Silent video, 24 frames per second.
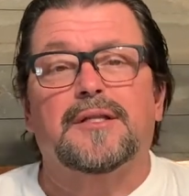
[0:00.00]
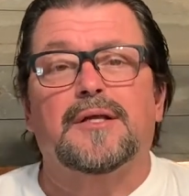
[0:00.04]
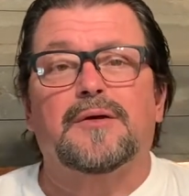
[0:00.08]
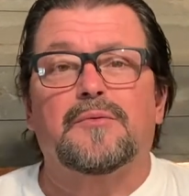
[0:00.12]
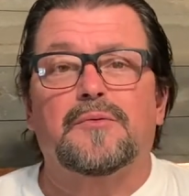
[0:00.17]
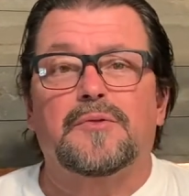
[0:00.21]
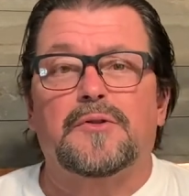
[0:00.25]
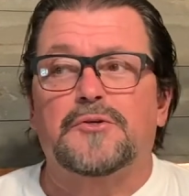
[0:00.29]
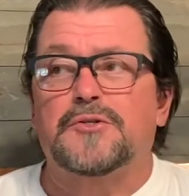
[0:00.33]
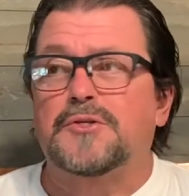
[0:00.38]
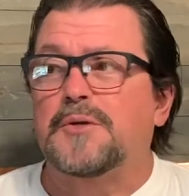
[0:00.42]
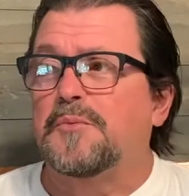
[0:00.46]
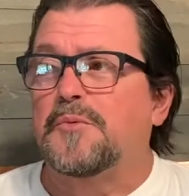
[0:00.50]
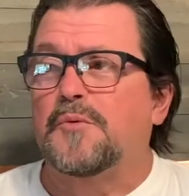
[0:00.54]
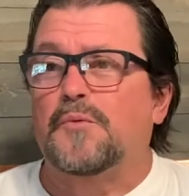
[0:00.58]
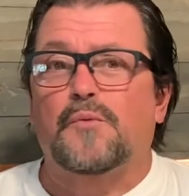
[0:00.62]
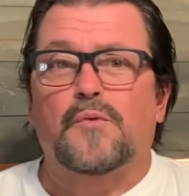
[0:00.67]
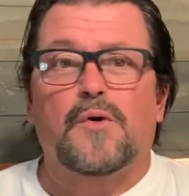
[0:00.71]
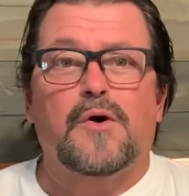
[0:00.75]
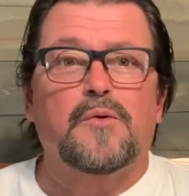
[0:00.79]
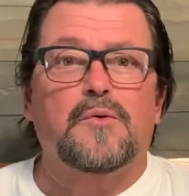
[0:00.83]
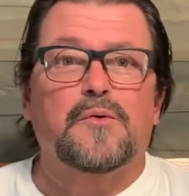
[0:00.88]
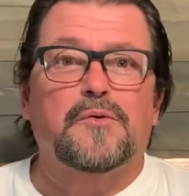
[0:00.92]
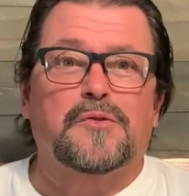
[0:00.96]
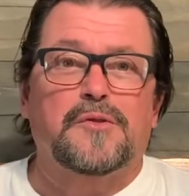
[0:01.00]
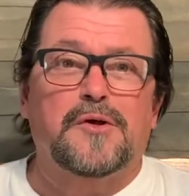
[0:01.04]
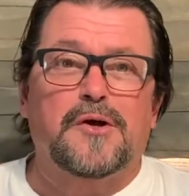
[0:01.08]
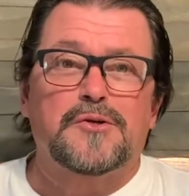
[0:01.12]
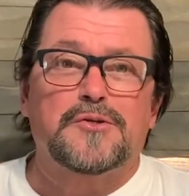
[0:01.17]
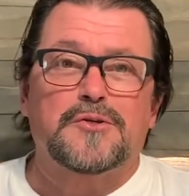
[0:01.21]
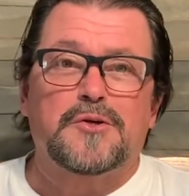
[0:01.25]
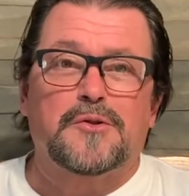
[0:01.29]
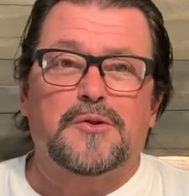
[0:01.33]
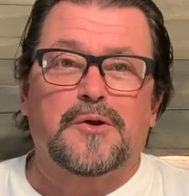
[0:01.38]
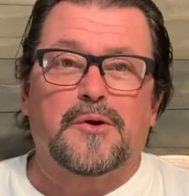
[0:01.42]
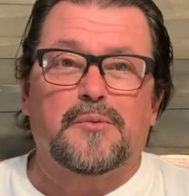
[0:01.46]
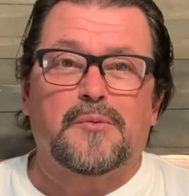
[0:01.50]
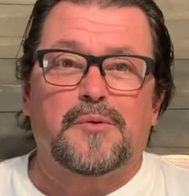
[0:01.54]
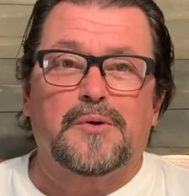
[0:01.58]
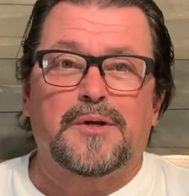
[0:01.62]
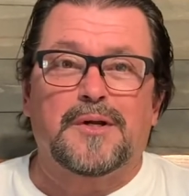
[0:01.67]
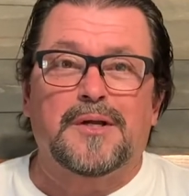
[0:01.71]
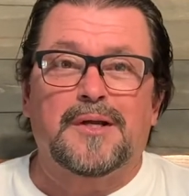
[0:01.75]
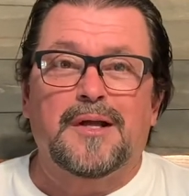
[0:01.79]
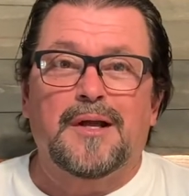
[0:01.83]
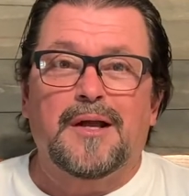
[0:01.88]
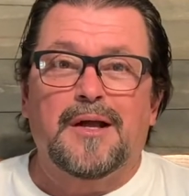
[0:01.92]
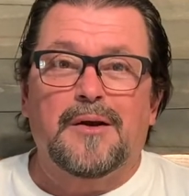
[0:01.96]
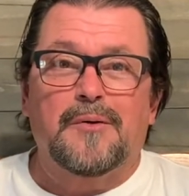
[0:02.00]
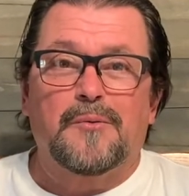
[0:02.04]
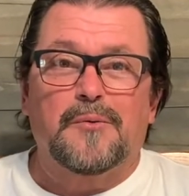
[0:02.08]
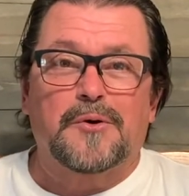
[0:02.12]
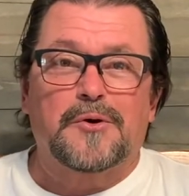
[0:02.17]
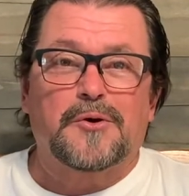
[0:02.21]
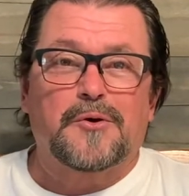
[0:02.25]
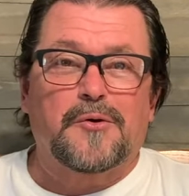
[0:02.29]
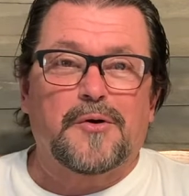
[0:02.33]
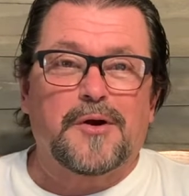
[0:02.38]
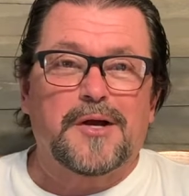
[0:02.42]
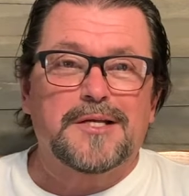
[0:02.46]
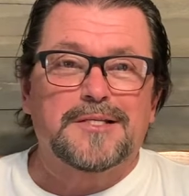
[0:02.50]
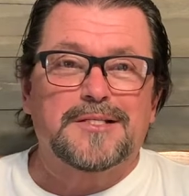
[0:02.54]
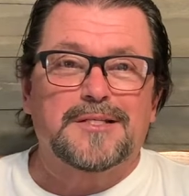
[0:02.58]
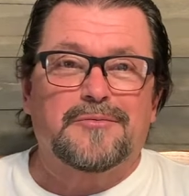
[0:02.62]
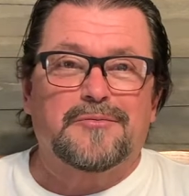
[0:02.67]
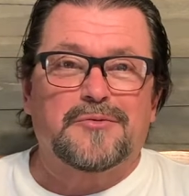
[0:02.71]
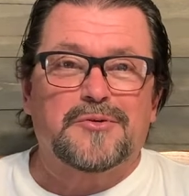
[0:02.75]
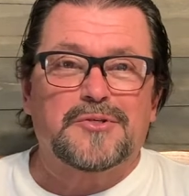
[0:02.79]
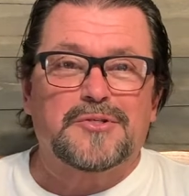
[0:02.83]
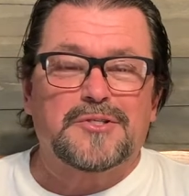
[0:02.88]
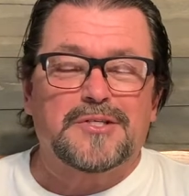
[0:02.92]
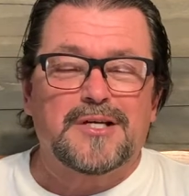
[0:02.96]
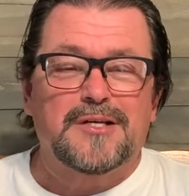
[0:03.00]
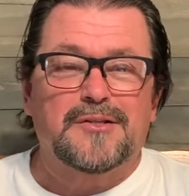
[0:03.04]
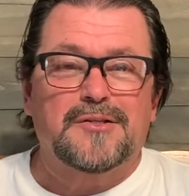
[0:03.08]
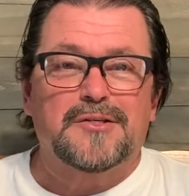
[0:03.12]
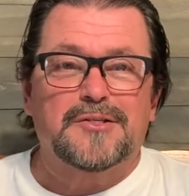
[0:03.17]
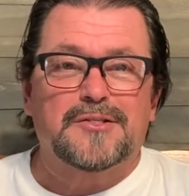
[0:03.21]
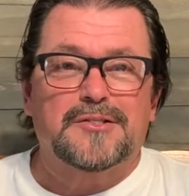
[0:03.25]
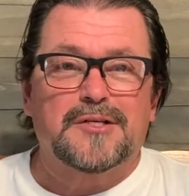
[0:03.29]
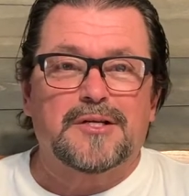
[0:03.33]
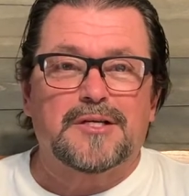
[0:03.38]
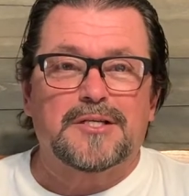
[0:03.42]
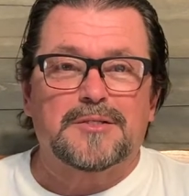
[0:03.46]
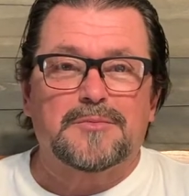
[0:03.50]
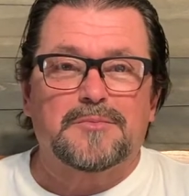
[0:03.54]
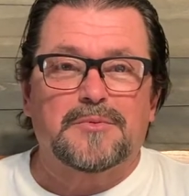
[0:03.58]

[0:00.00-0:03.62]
that there's something wrong with us or that we're crazy for seeing these things.